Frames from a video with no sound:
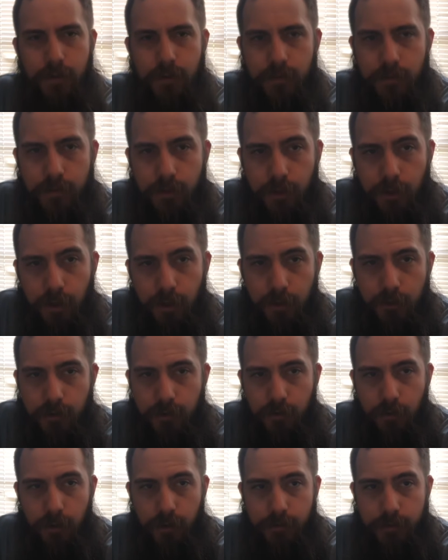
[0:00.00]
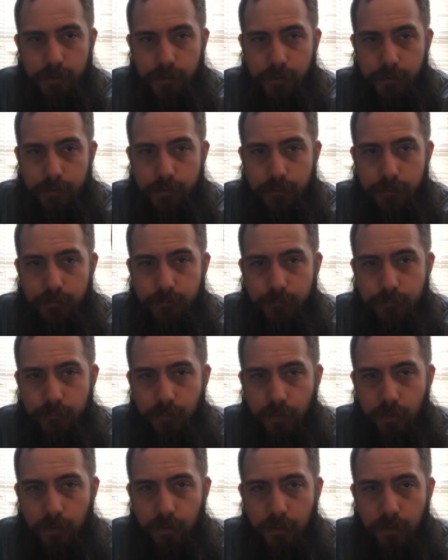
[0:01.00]
The color on this
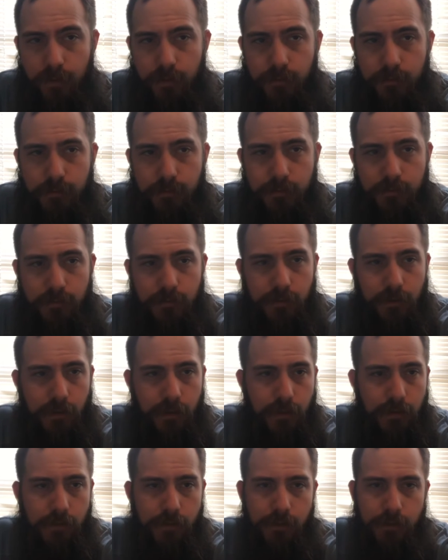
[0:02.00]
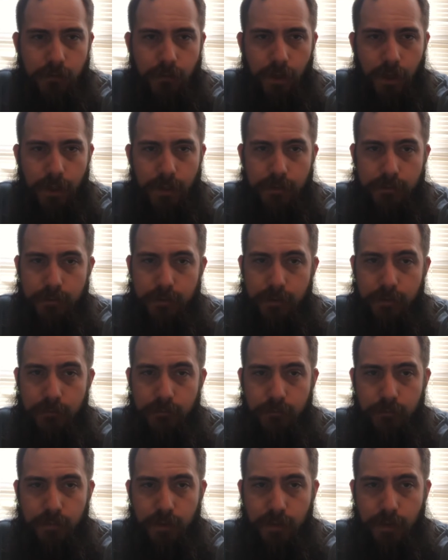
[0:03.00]
is a little hazy,
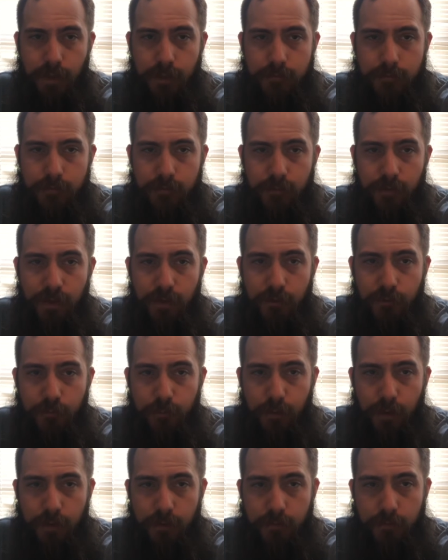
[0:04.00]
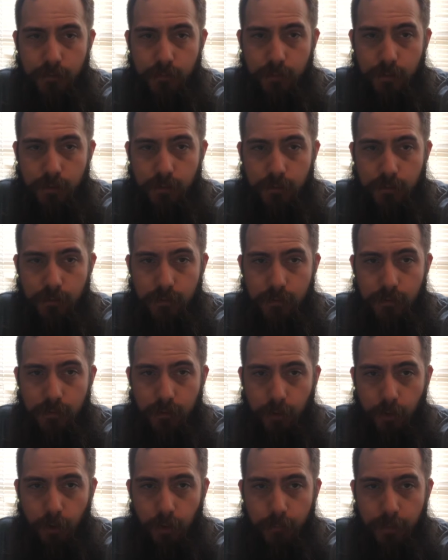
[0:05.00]
but that's to be expected with a
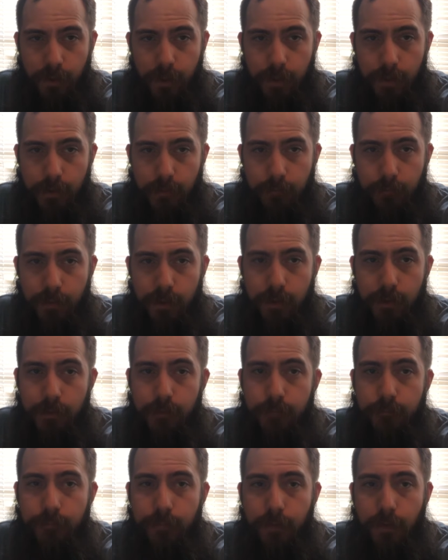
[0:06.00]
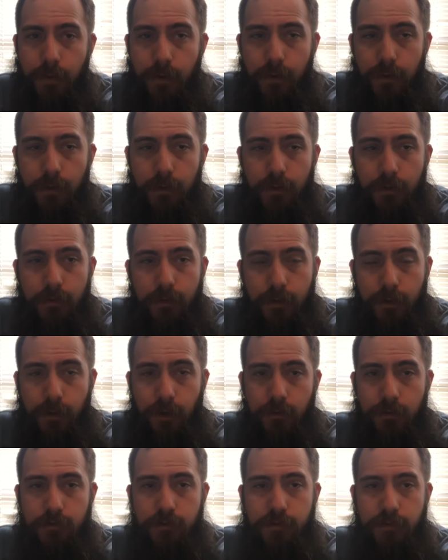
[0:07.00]
carbonated mead. The
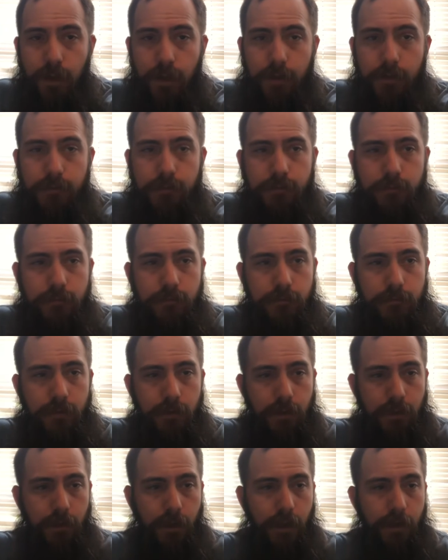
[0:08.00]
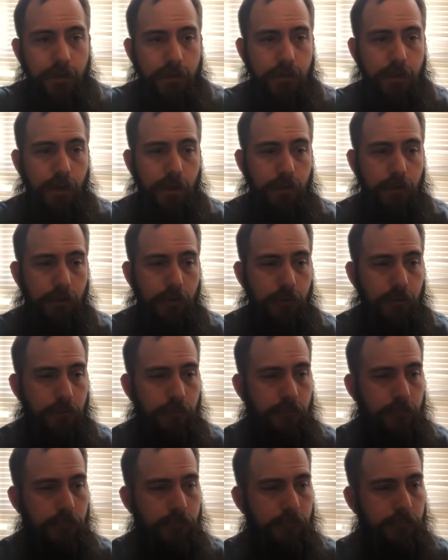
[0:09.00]
color's nice, a light yellow.
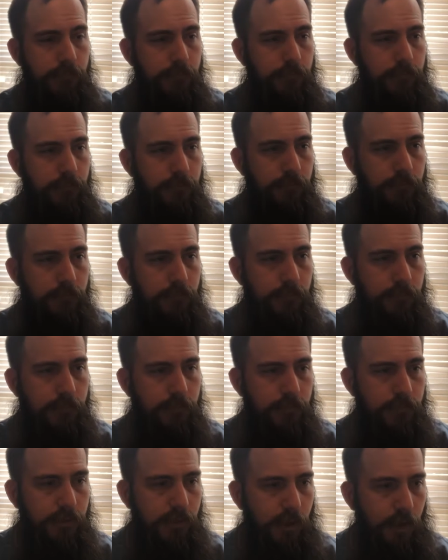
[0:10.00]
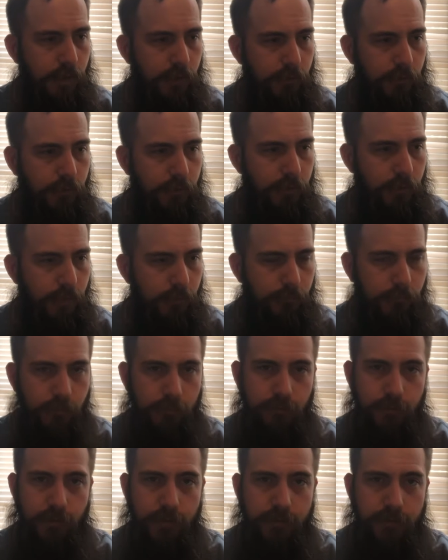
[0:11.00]
It's got good
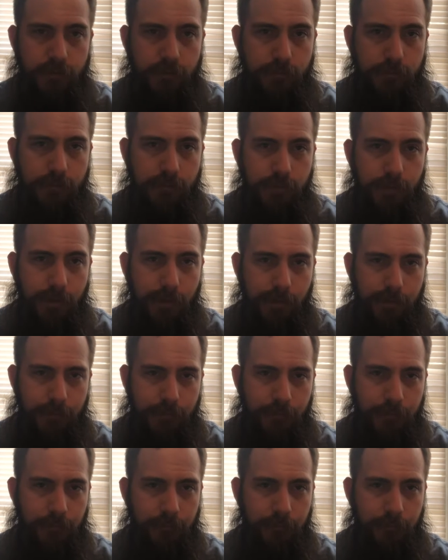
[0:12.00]
effervescence in it.